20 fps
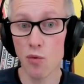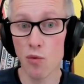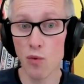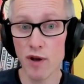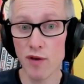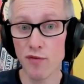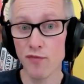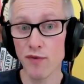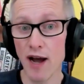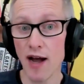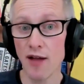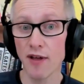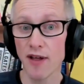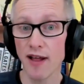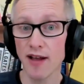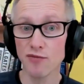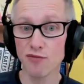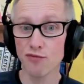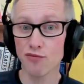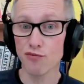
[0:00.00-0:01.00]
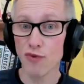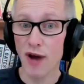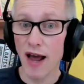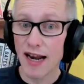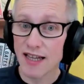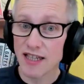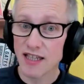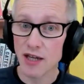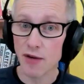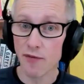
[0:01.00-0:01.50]
We found that that's
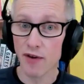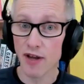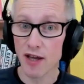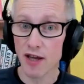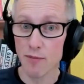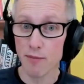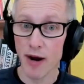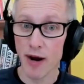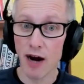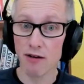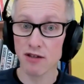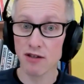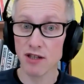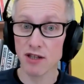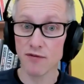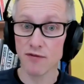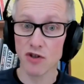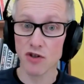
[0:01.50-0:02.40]
relatively comparative